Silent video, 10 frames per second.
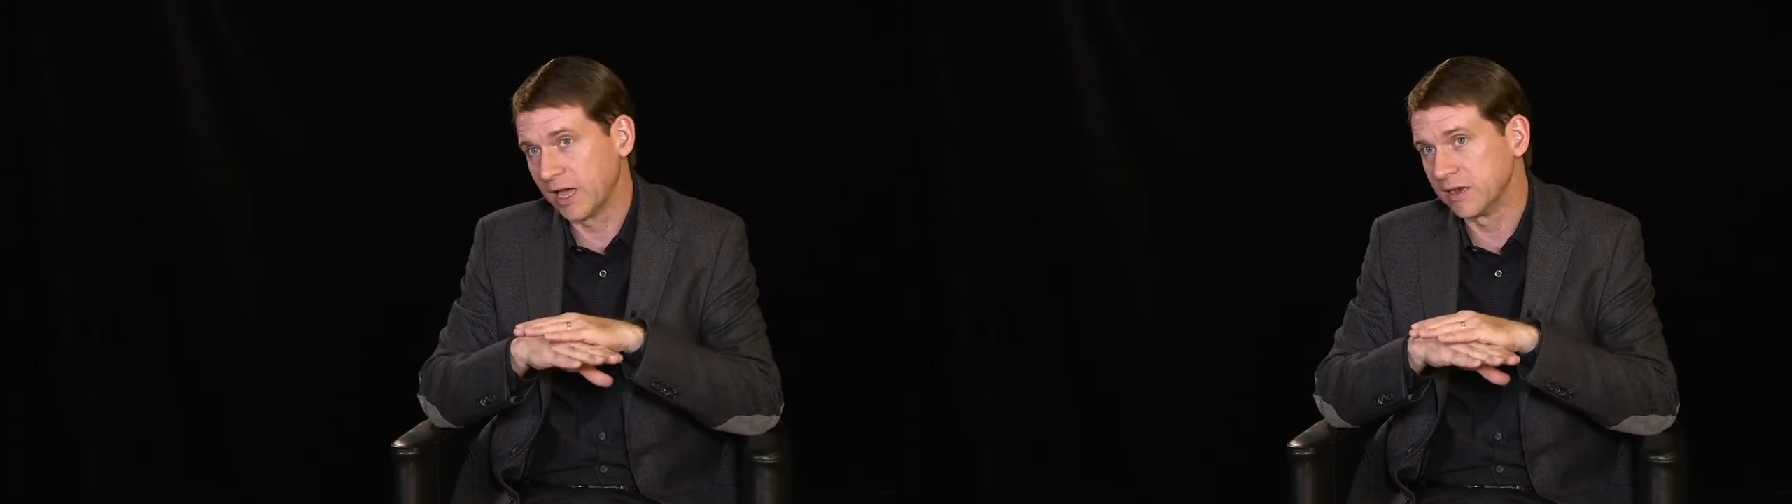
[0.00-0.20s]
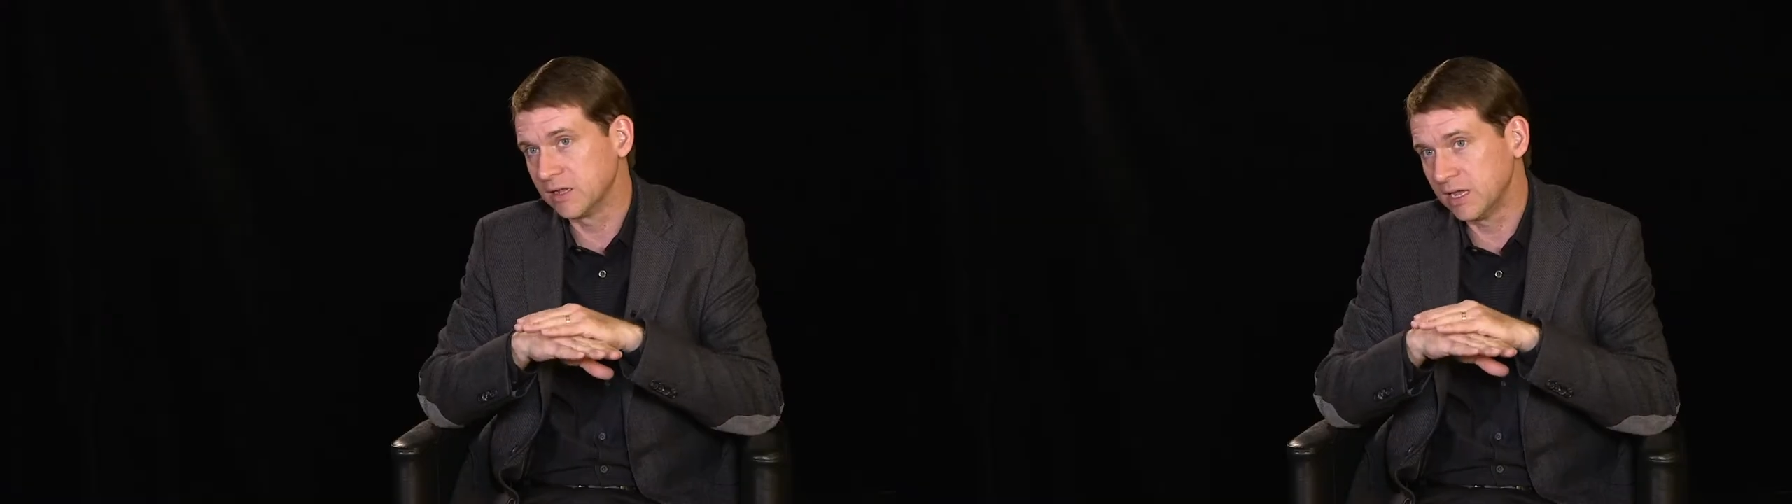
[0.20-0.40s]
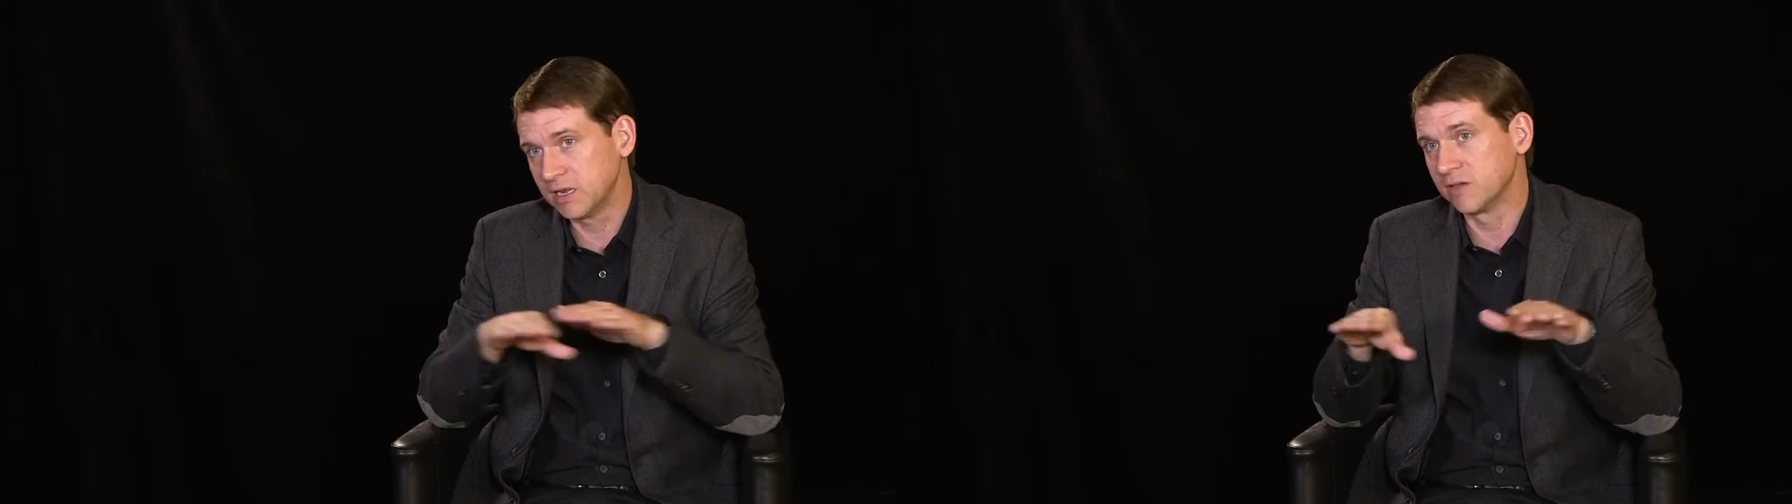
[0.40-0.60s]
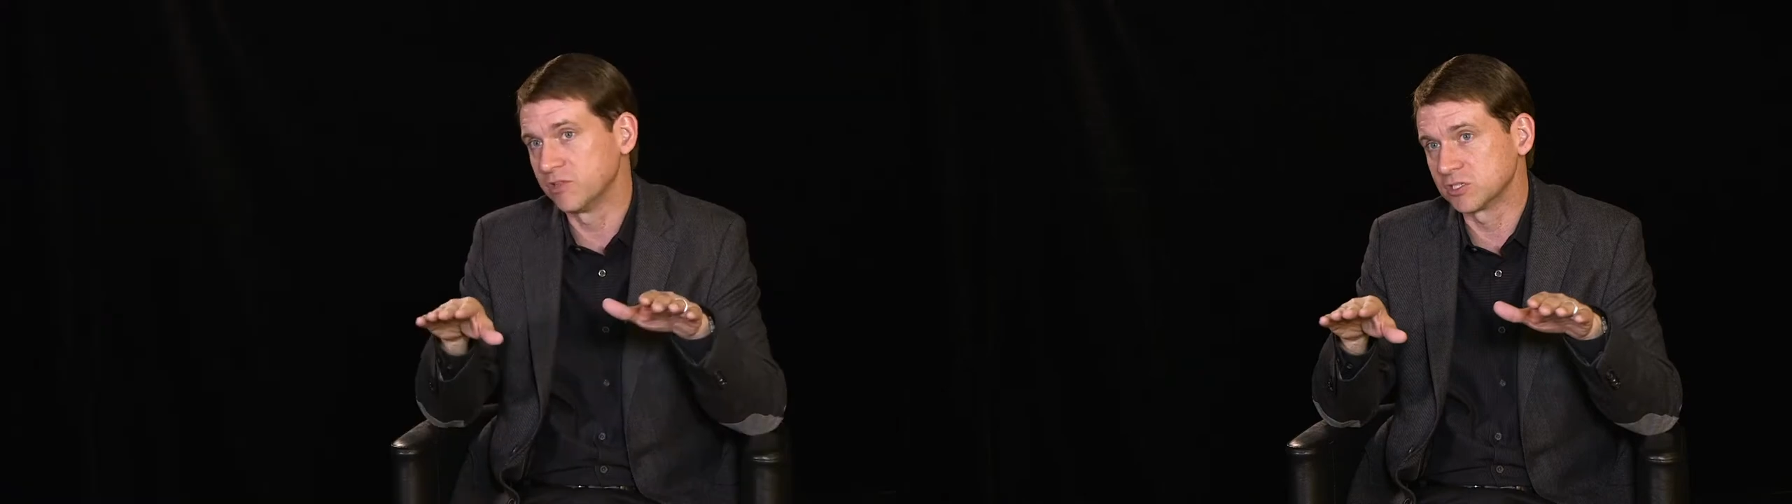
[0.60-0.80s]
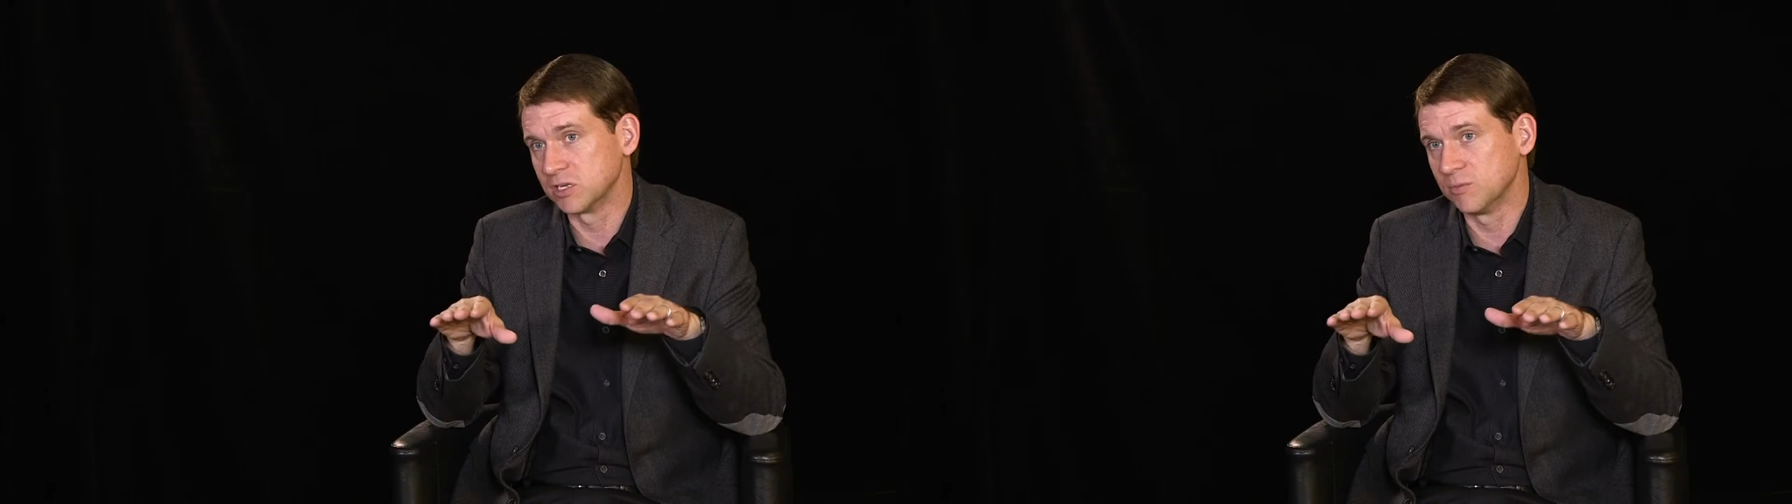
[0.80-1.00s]
at any
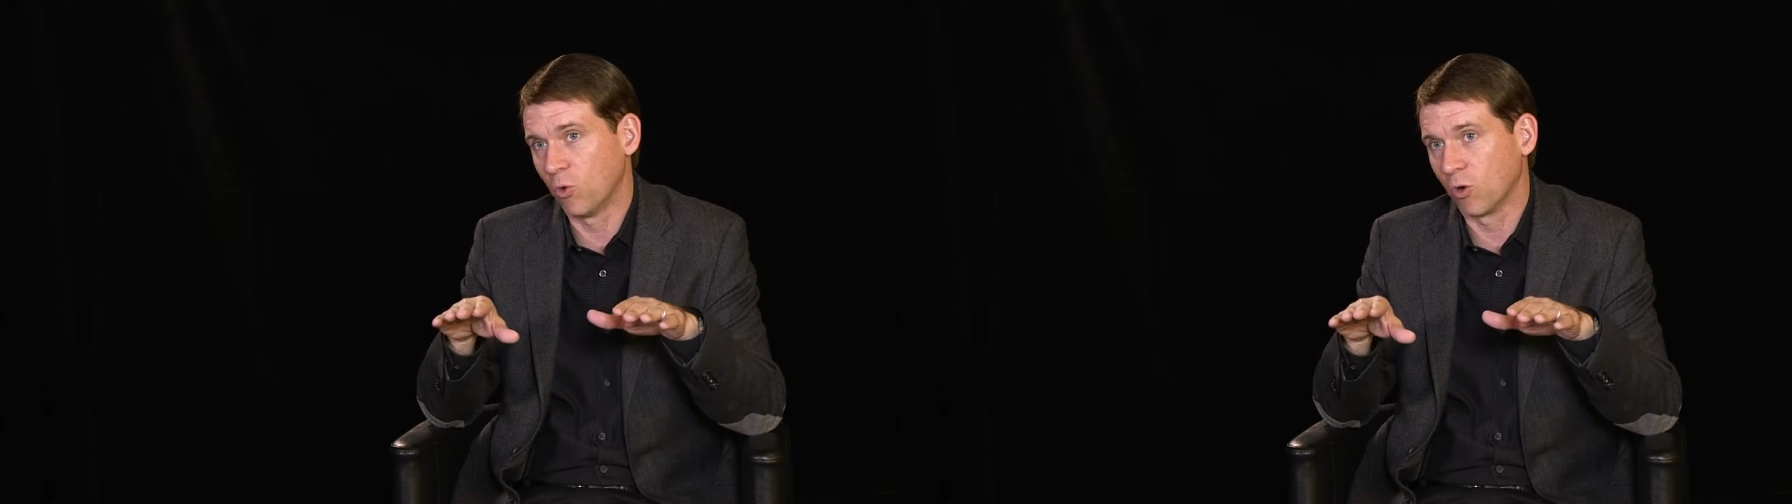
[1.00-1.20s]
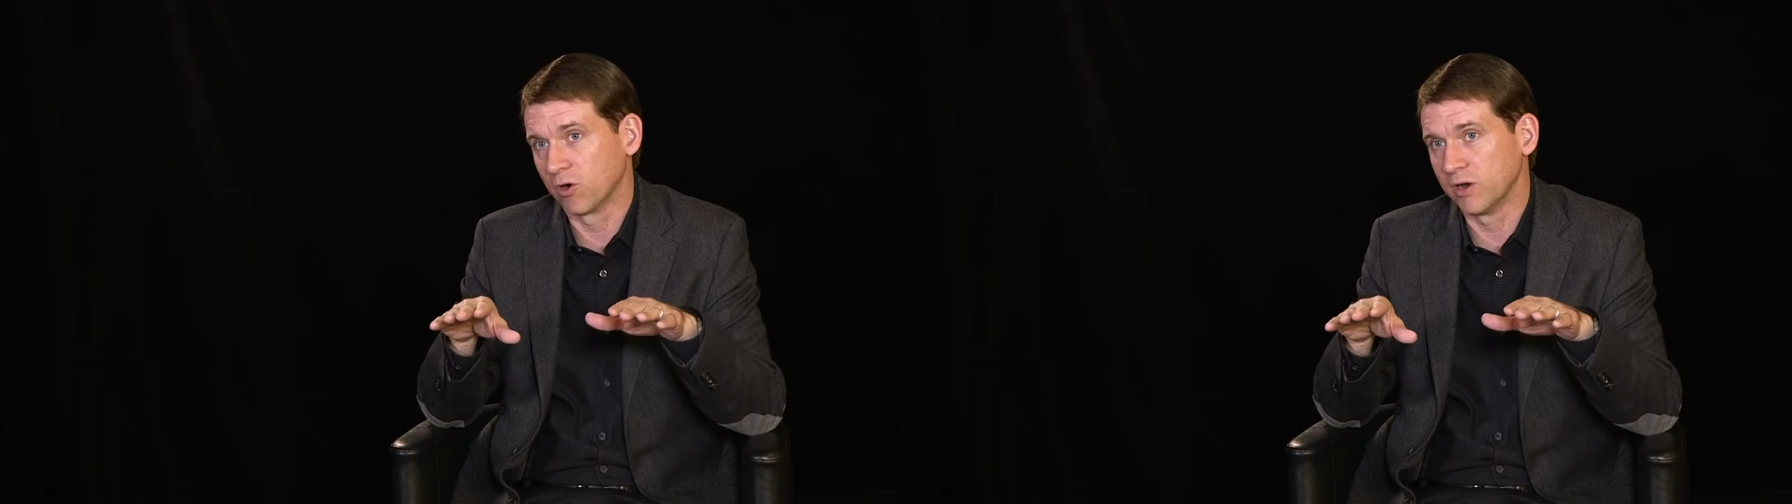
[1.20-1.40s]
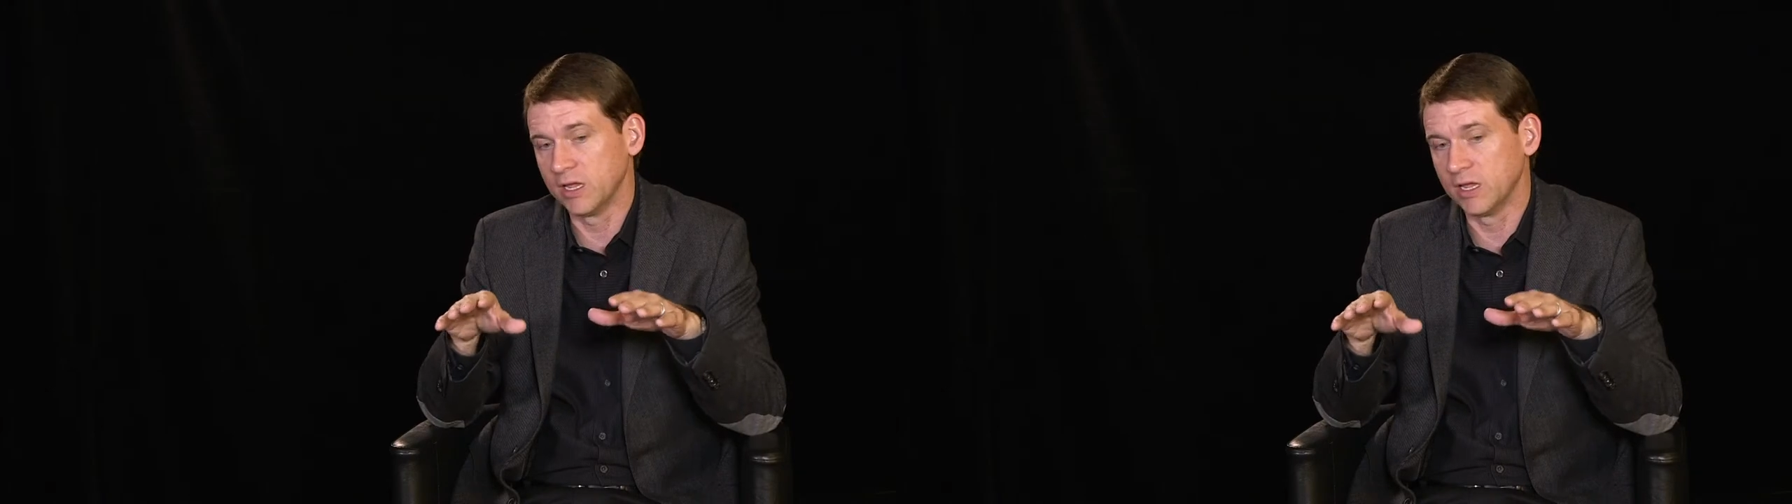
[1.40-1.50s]
of this anymore